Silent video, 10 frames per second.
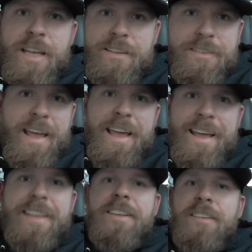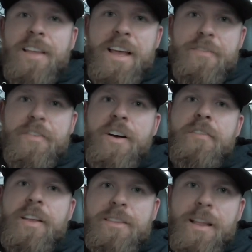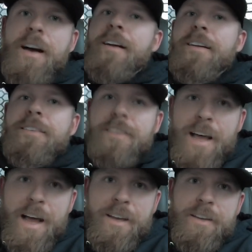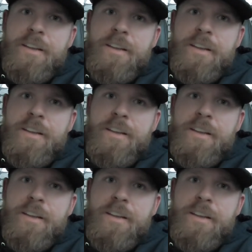A day in the life of a lug nut.